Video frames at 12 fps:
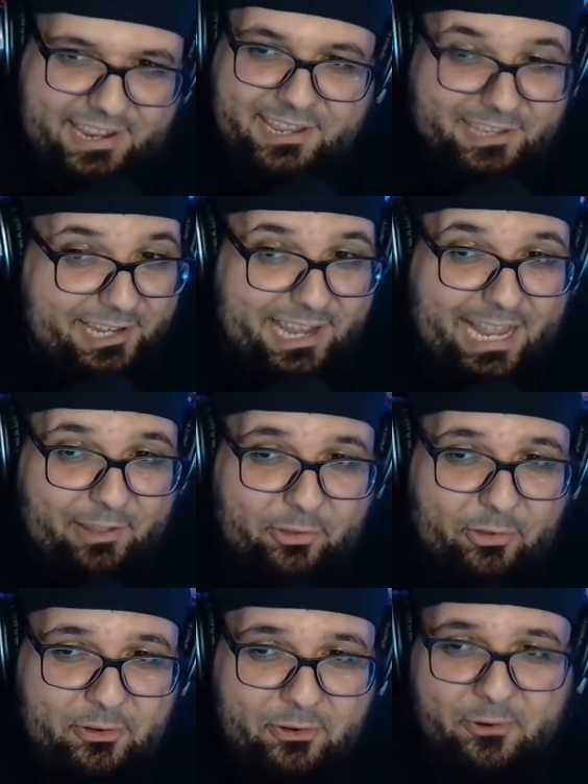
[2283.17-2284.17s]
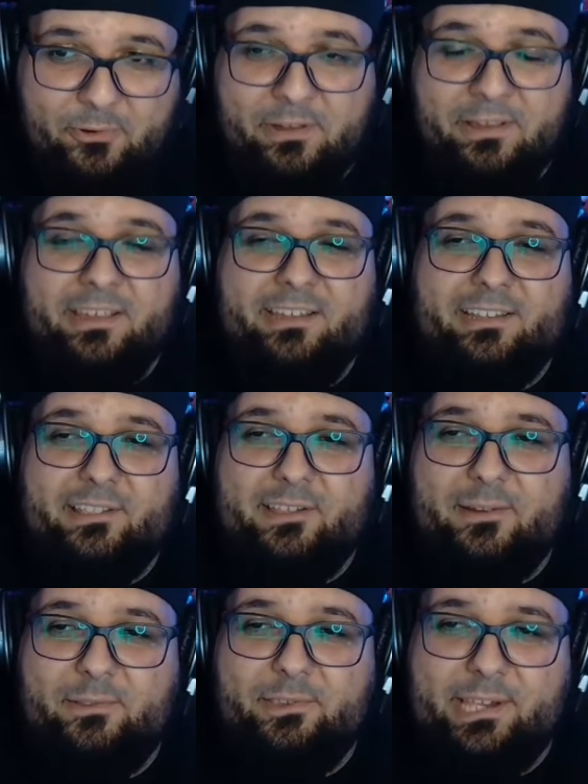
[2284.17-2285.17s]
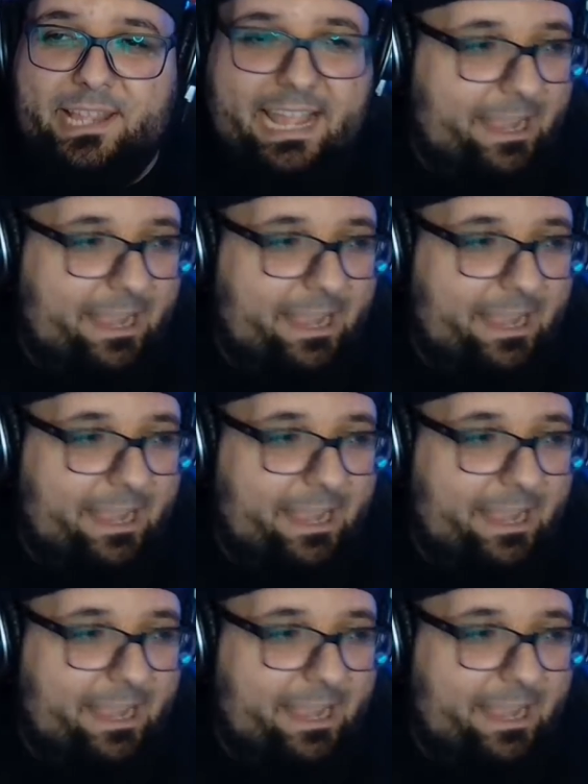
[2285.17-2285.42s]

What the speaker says: you got 2. Let's see what you got.